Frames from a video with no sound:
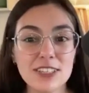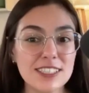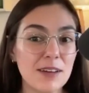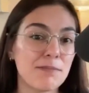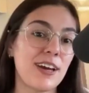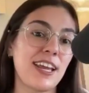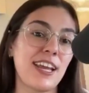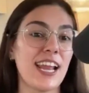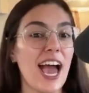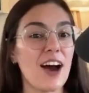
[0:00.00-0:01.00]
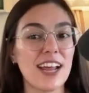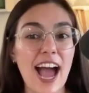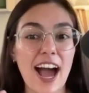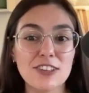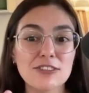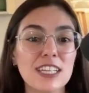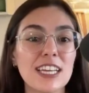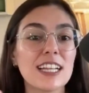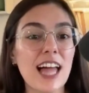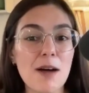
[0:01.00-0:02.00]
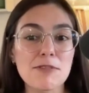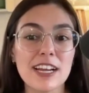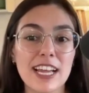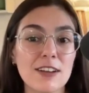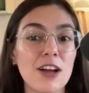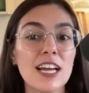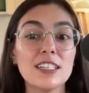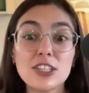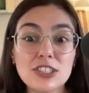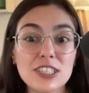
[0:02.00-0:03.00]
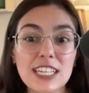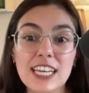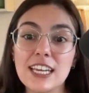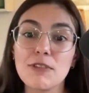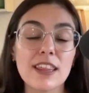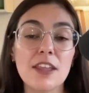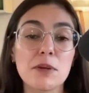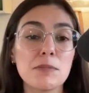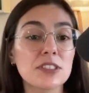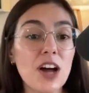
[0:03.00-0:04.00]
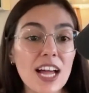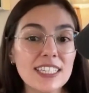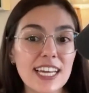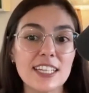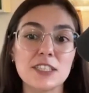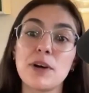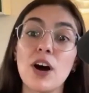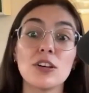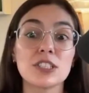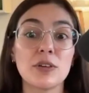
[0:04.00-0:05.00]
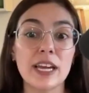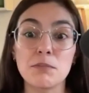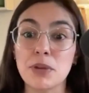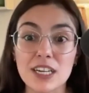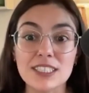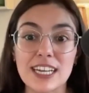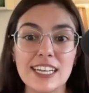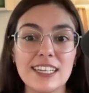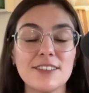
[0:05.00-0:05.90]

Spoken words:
somebody and how to actually collaborate digitally with other people's content, but also in person.